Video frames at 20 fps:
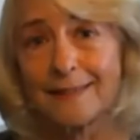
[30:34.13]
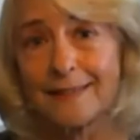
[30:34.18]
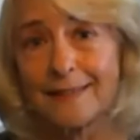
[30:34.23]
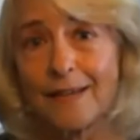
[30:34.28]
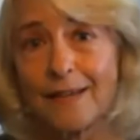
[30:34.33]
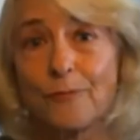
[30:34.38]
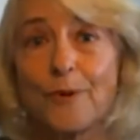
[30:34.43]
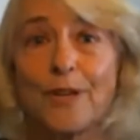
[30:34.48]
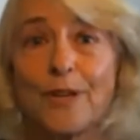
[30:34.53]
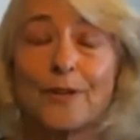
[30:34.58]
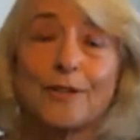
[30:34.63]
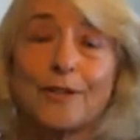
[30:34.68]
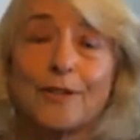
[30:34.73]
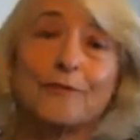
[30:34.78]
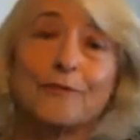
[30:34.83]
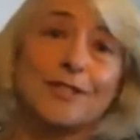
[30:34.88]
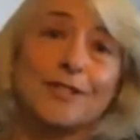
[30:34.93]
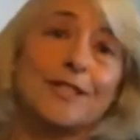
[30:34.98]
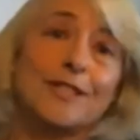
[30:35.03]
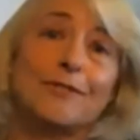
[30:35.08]
if we could have
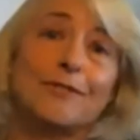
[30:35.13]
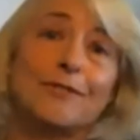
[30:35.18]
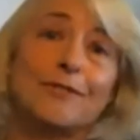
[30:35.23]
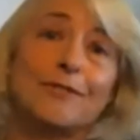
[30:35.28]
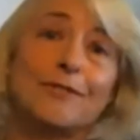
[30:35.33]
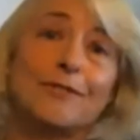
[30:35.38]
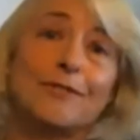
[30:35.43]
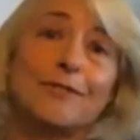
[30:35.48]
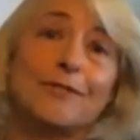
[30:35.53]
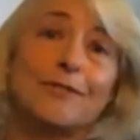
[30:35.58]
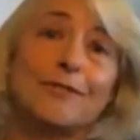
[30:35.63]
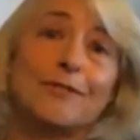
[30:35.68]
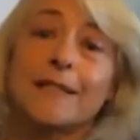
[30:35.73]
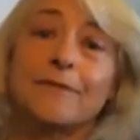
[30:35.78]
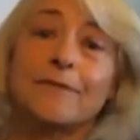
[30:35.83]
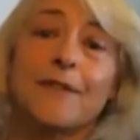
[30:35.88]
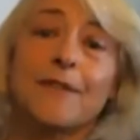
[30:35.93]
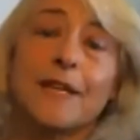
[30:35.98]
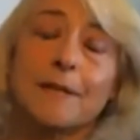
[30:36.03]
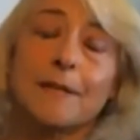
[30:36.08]
just recommended
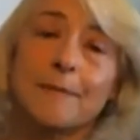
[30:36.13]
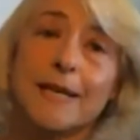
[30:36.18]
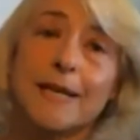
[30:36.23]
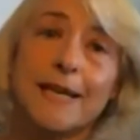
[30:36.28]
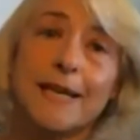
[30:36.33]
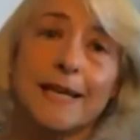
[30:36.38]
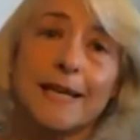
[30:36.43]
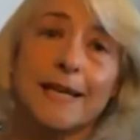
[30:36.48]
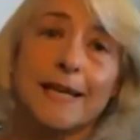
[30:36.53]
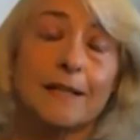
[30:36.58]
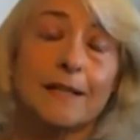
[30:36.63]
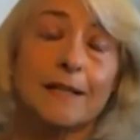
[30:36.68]
vitamin E?